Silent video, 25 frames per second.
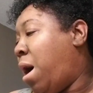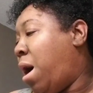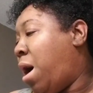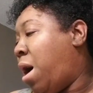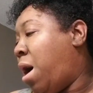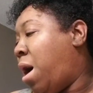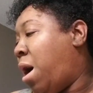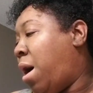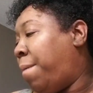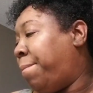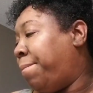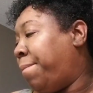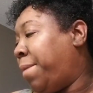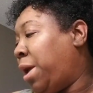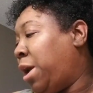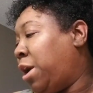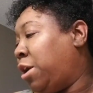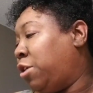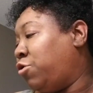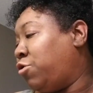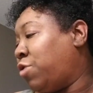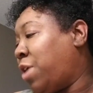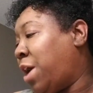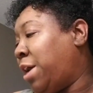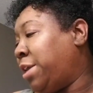
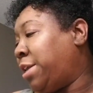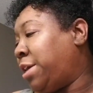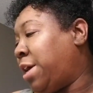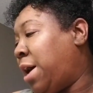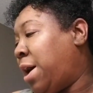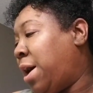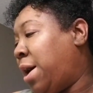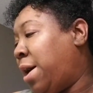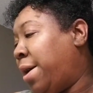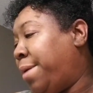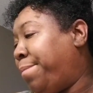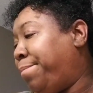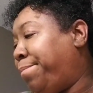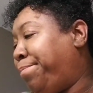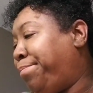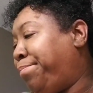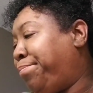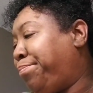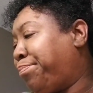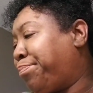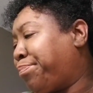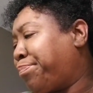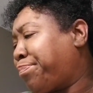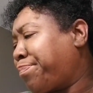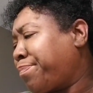air dry time,
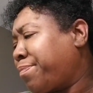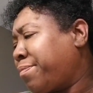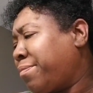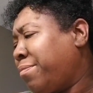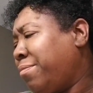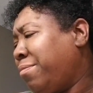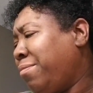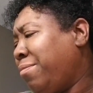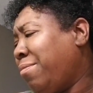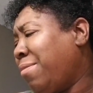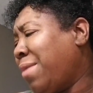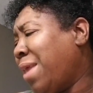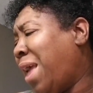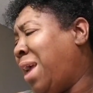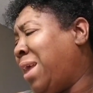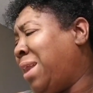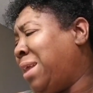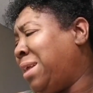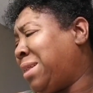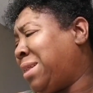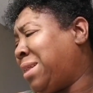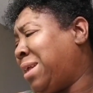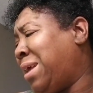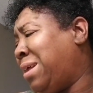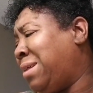and
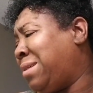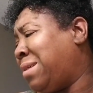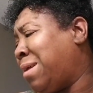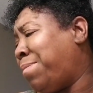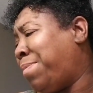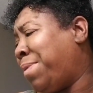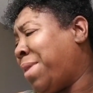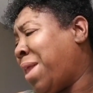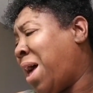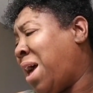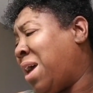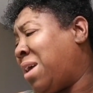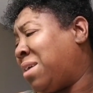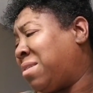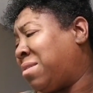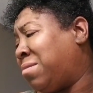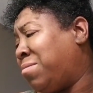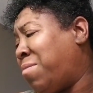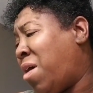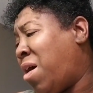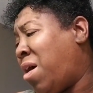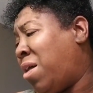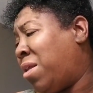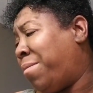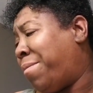it says apply a
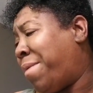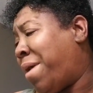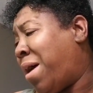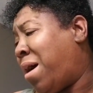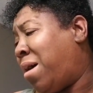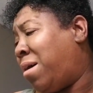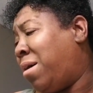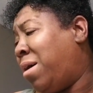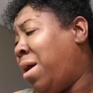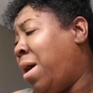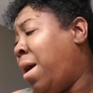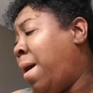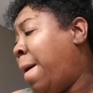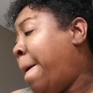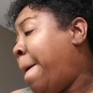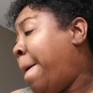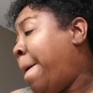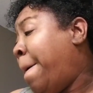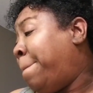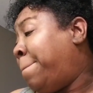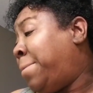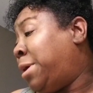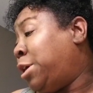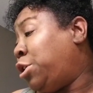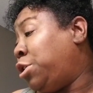small amount,
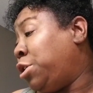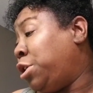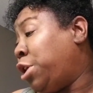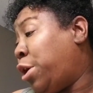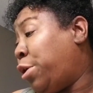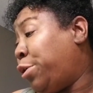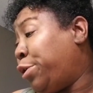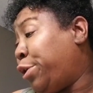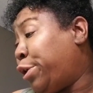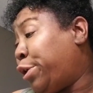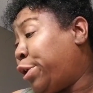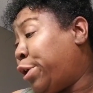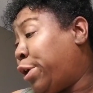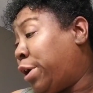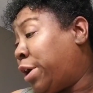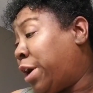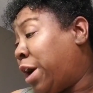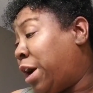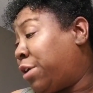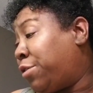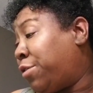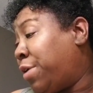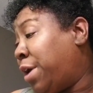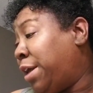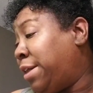but you know your girl
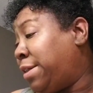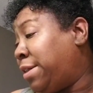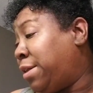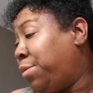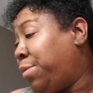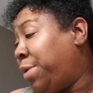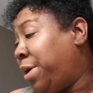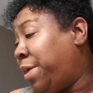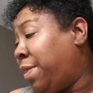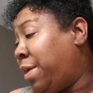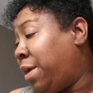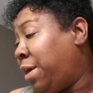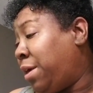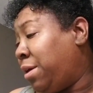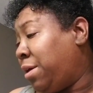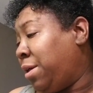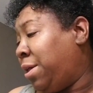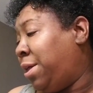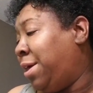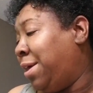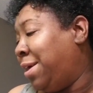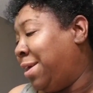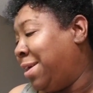got crazy with it.